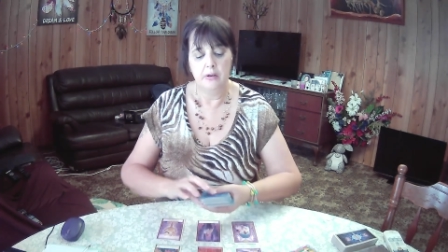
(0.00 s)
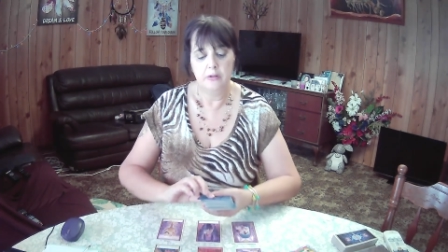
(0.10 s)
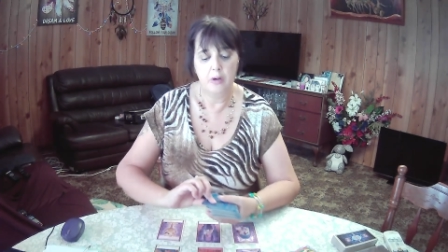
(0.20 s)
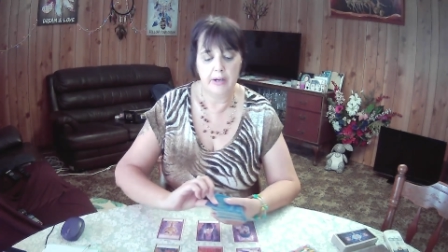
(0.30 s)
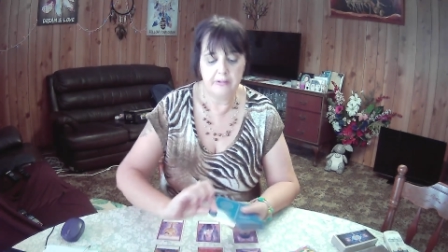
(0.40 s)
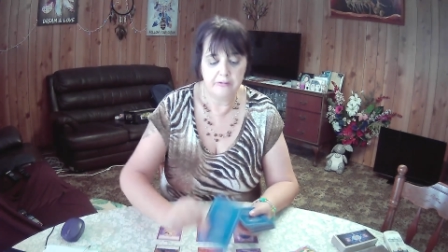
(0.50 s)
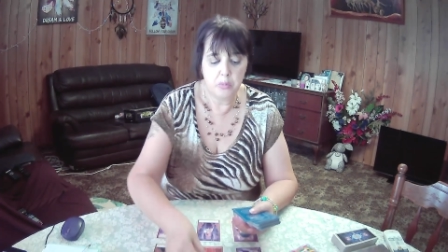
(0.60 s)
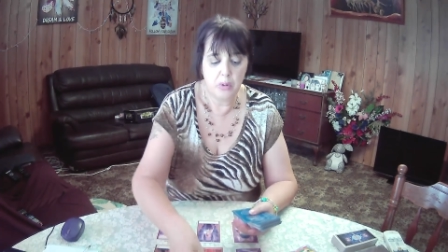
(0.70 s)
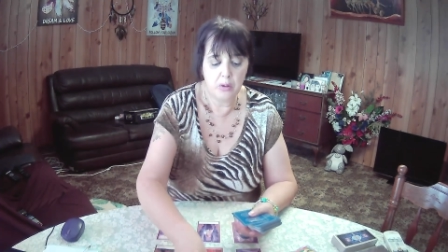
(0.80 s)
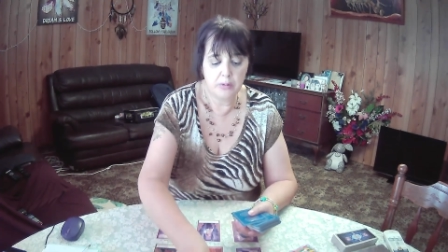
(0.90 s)
Nine of
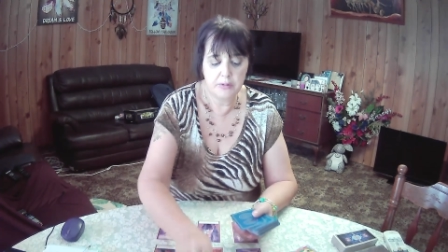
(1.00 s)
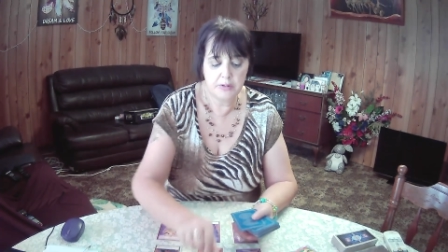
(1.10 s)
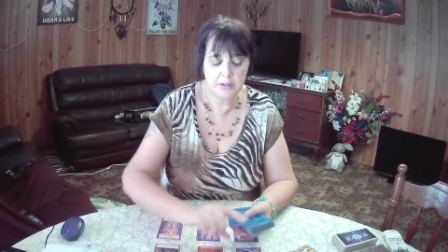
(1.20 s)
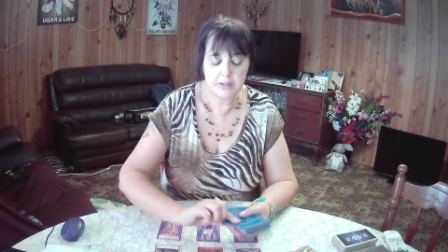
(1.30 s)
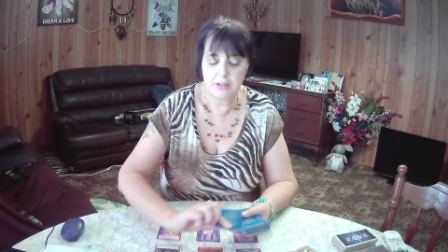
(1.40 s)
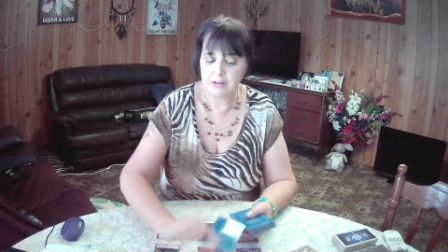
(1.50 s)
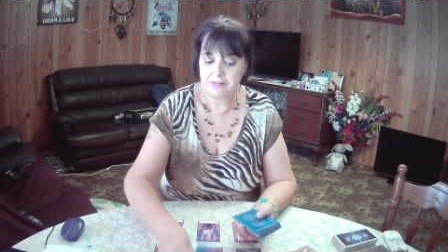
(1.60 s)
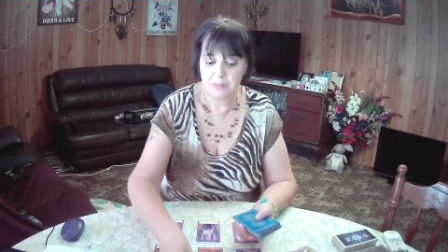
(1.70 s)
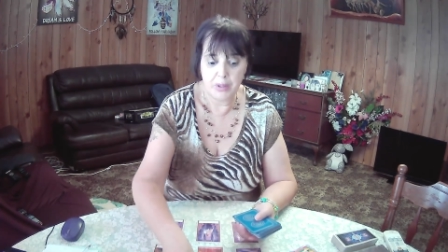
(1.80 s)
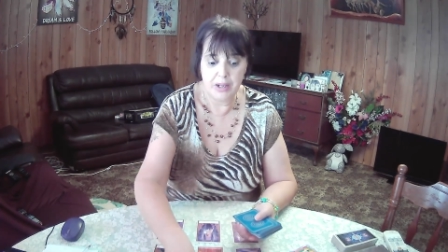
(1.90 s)
Wands.
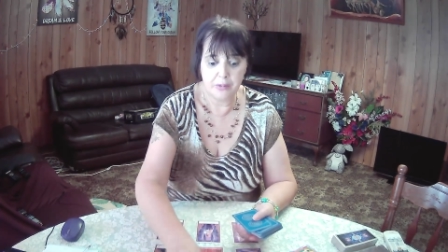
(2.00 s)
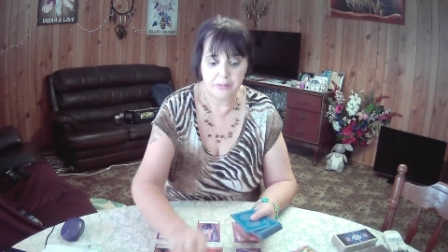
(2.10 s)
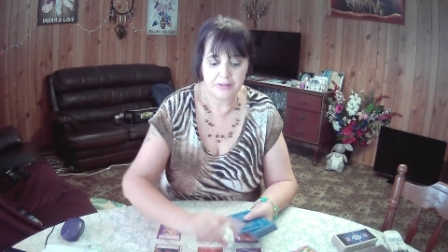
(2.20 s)
Wow,